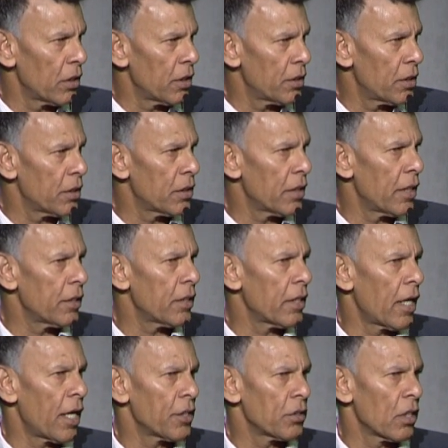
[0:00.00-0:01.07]
This is an
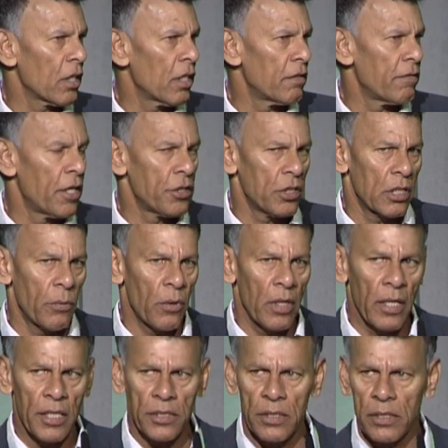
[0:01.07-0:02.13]
international convention that will
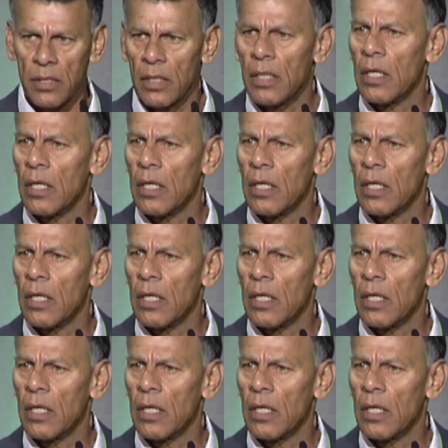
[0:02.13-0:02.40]
list